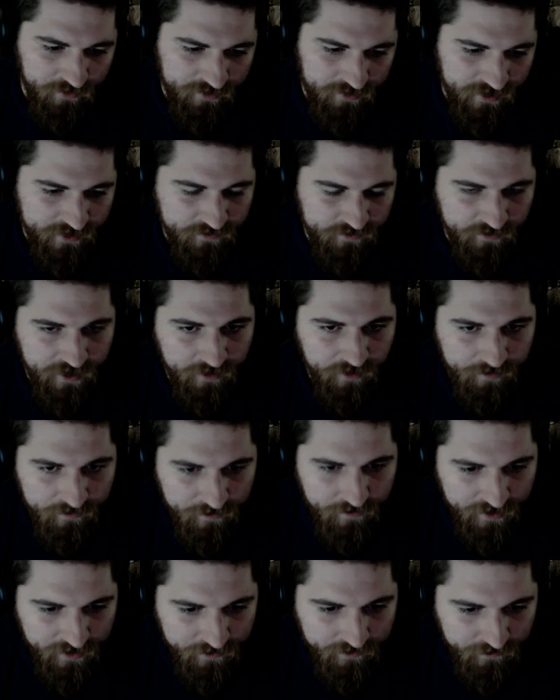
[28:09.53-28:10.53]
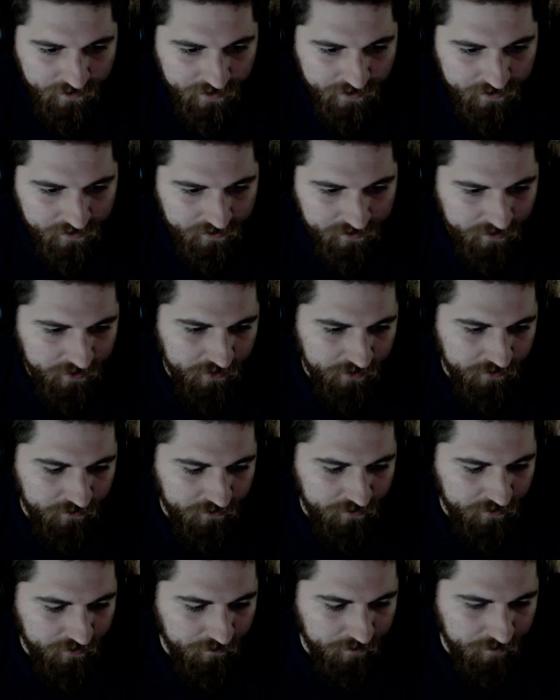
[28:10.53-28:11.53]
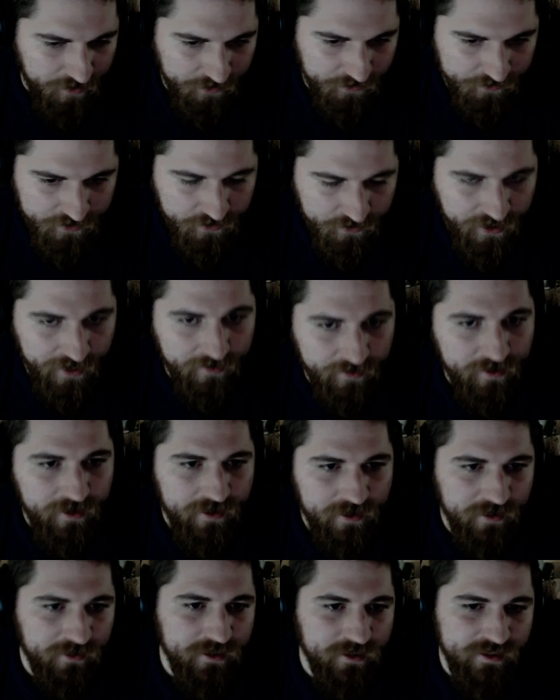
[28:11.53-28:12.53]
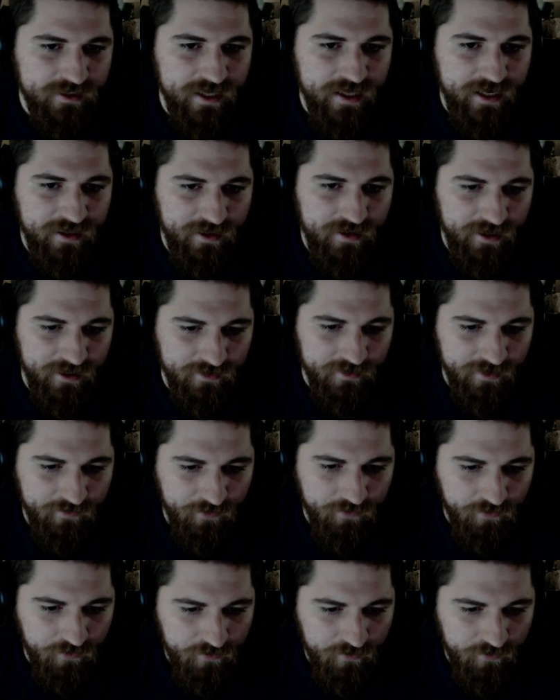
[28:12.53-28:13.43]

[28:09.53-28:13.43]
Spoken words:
Thanks for helping me with the beetles." Okay. Now let's say then at level